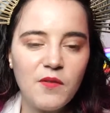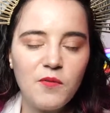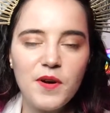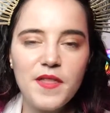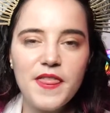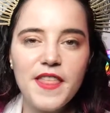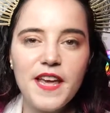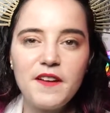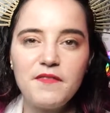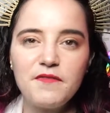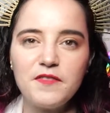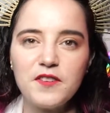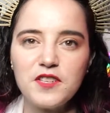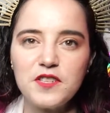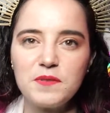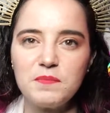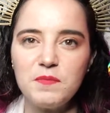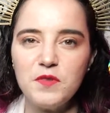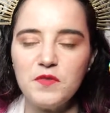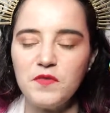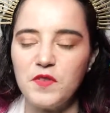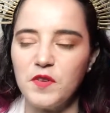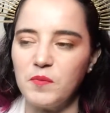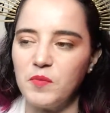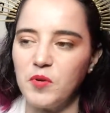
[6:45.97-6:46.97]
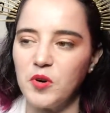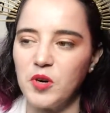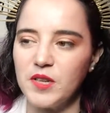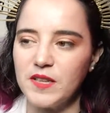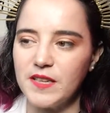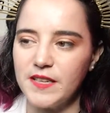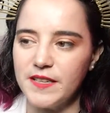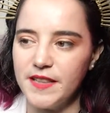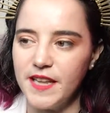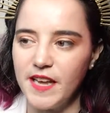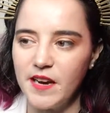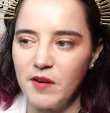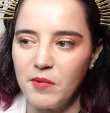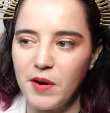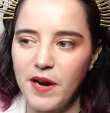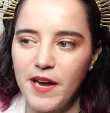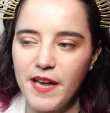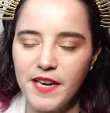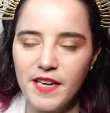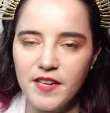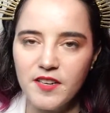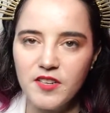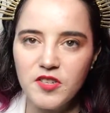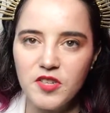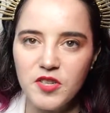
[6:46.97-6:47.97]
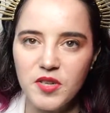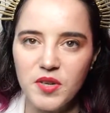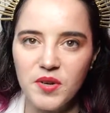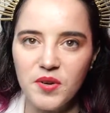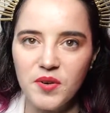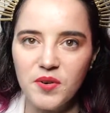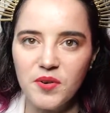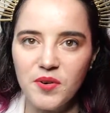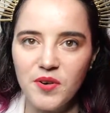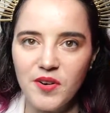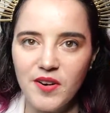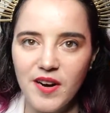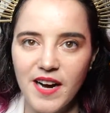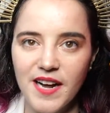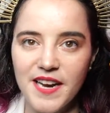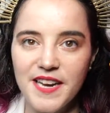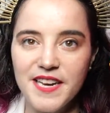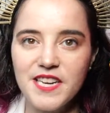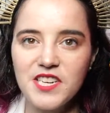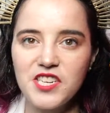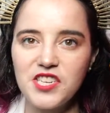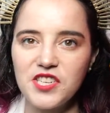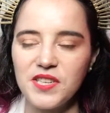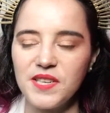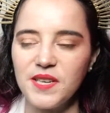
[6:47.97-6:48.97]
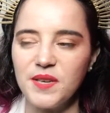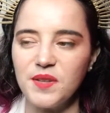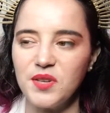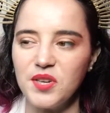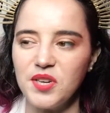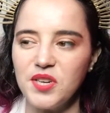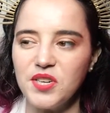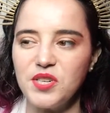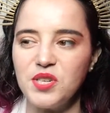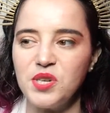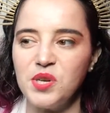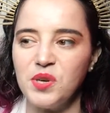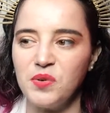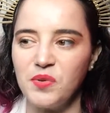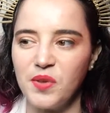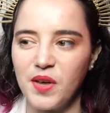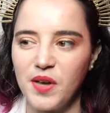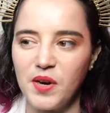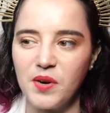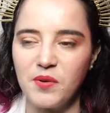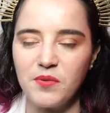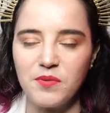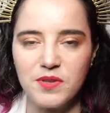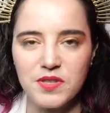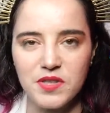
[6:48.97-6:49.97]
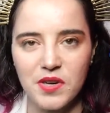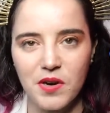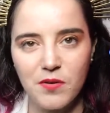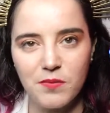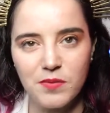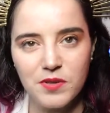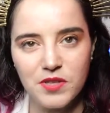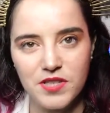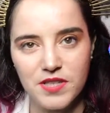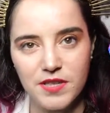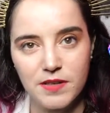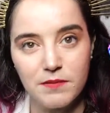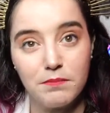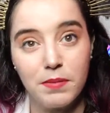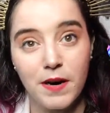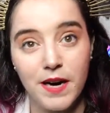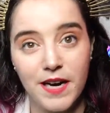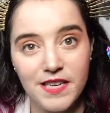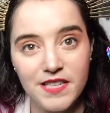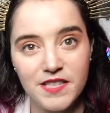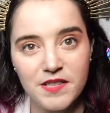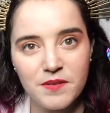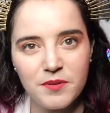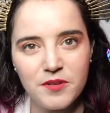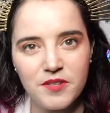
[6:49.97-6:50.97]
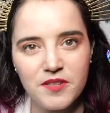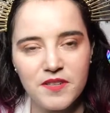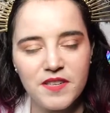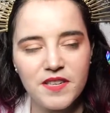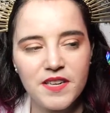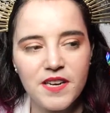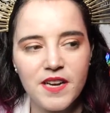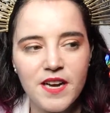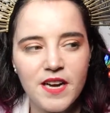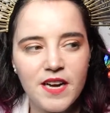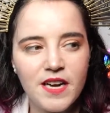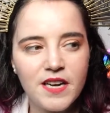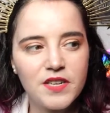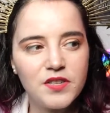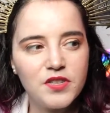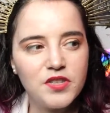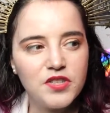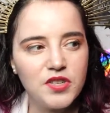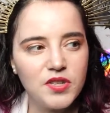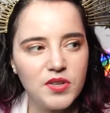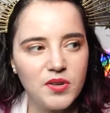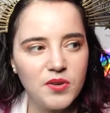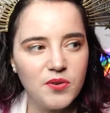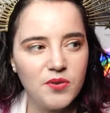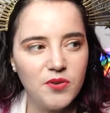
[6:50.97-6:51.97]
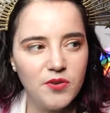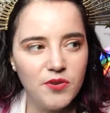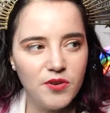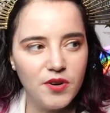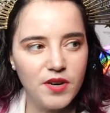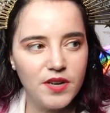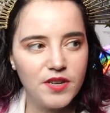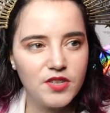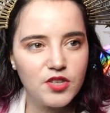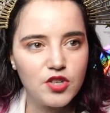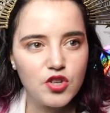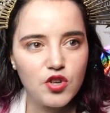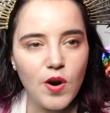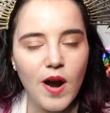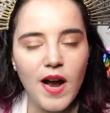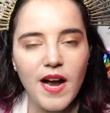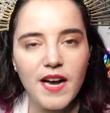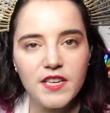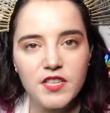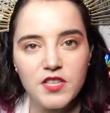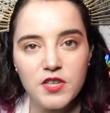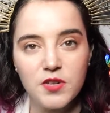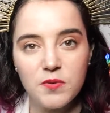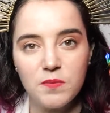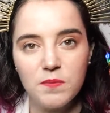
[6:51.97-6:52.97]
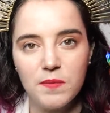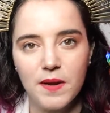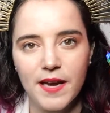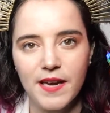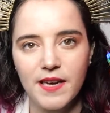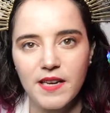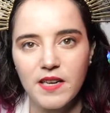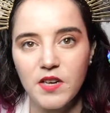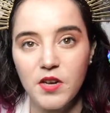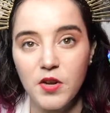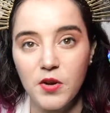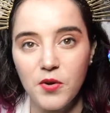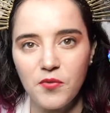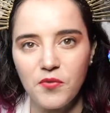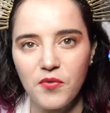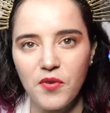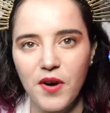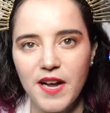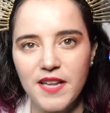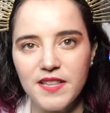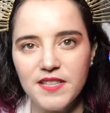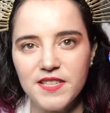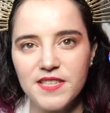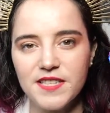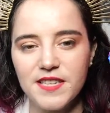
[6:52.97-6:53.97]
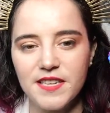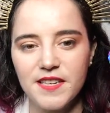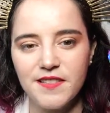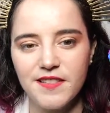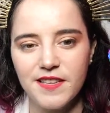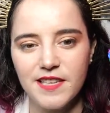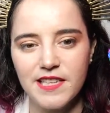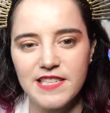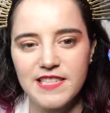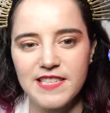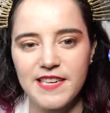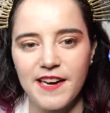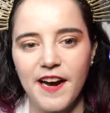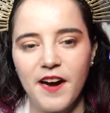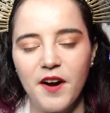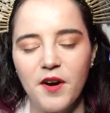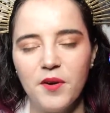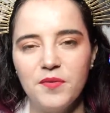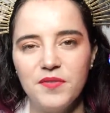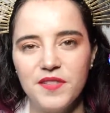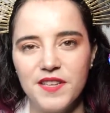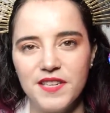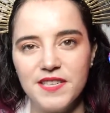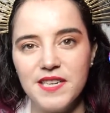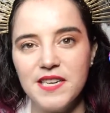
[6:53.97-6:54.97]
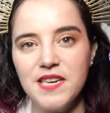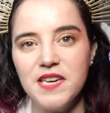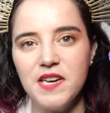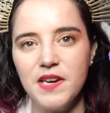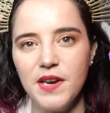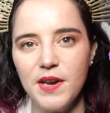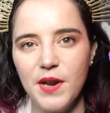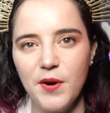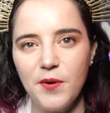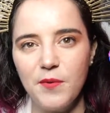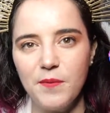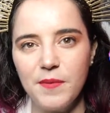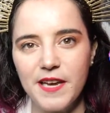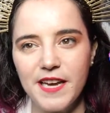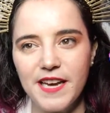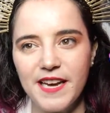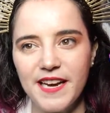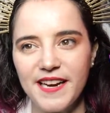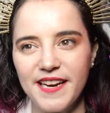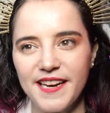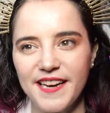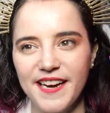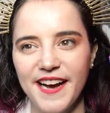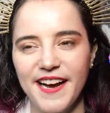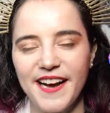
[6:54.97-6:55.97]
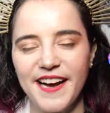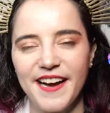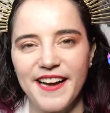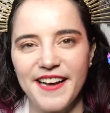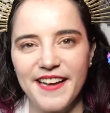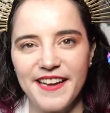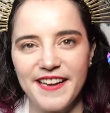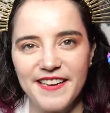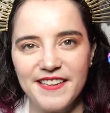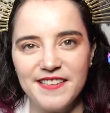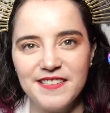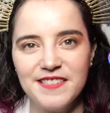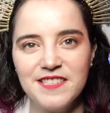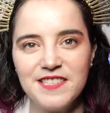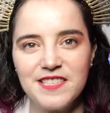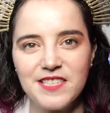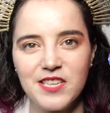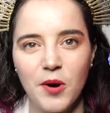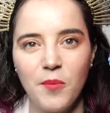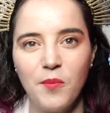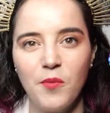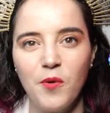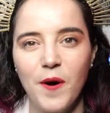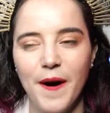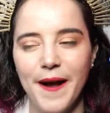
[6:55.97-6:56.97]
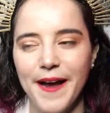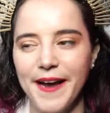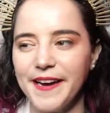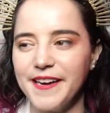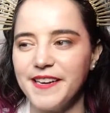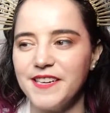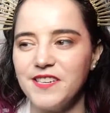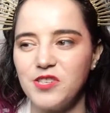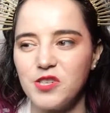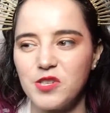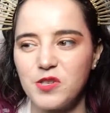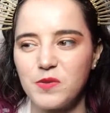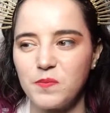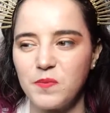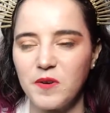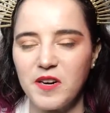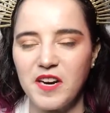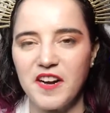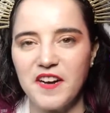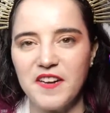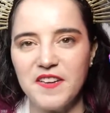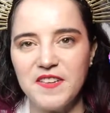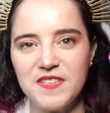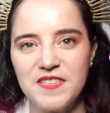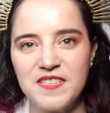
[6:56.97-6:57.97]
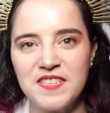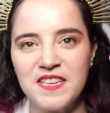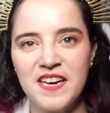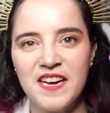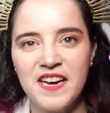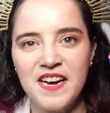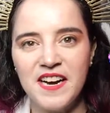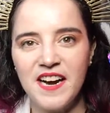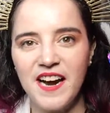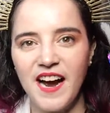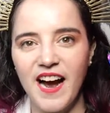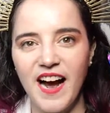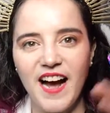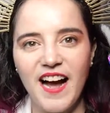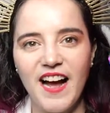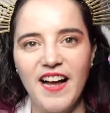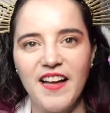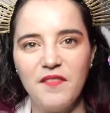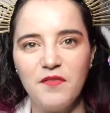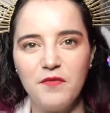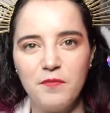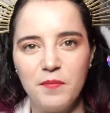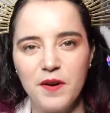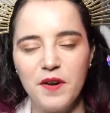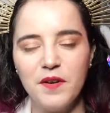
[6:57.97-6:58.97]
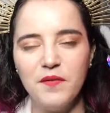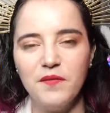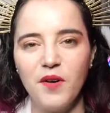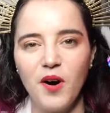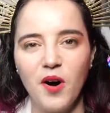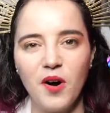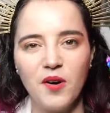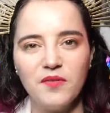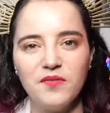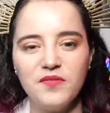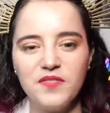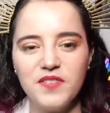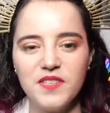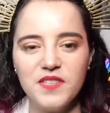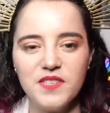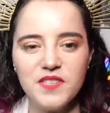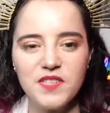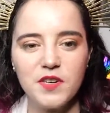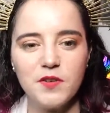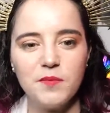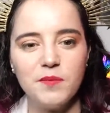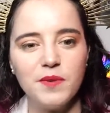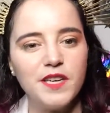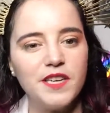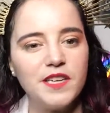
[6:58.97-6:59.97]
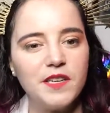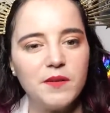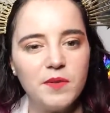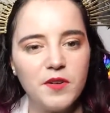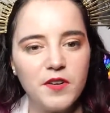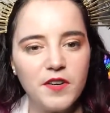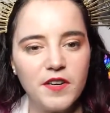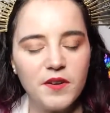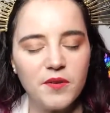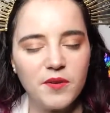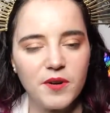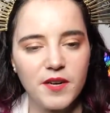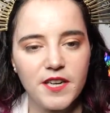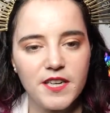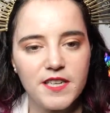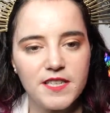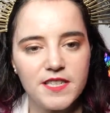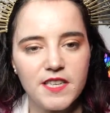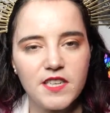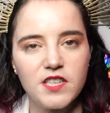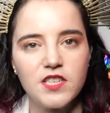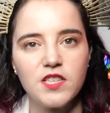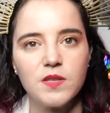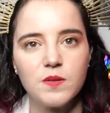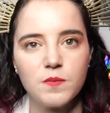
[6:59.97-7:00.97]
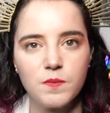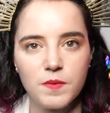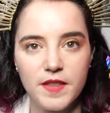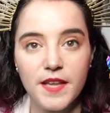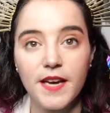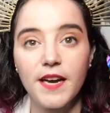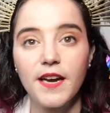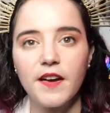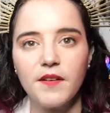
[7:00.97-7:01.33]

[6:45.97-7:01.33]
they first moved to Portland, they ran into, initially, the issue that it was almost impossible to try to make new friends in this town that didn't know me in some way, just because I've been involved in so many community organizations. But they